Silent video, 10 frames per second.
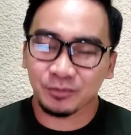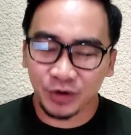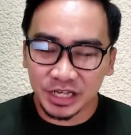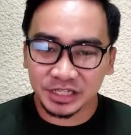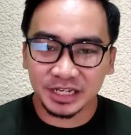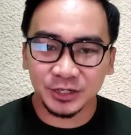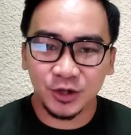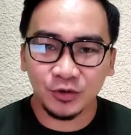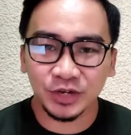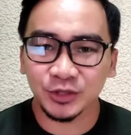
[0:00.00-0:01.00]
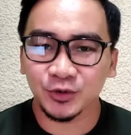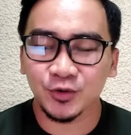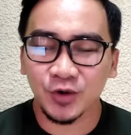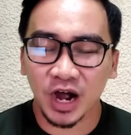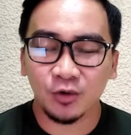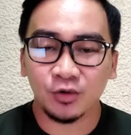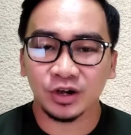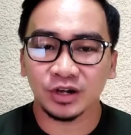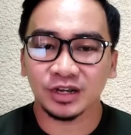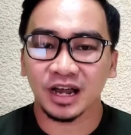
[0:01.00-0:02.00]
Praise and glory to
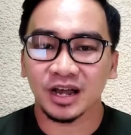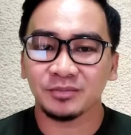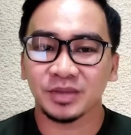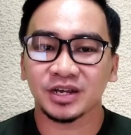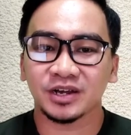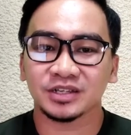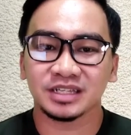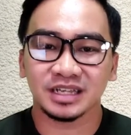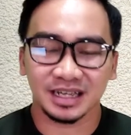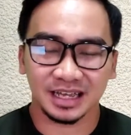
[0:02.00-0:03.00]
our God because